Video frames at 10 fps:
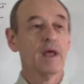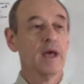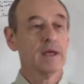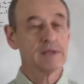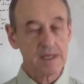
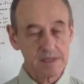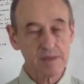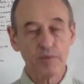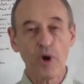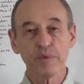And that's
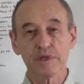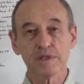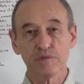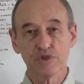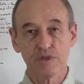the
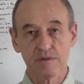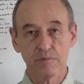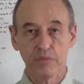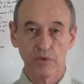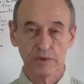properties which is
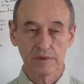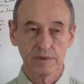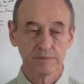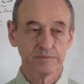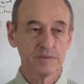
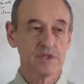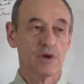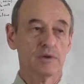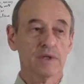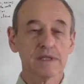important.
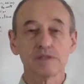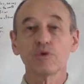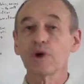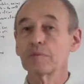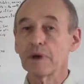So let's
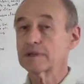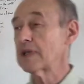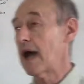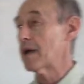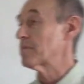talk about
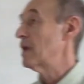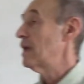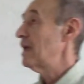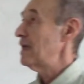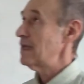time
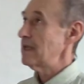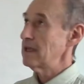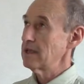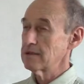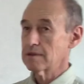
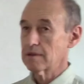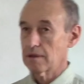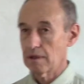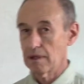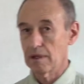in
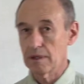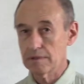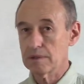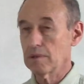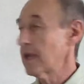
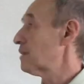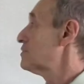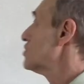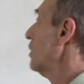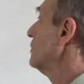the
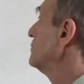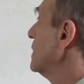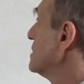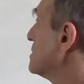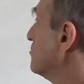language of
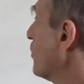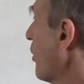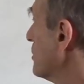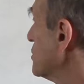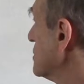its
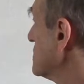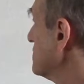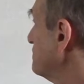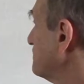properties.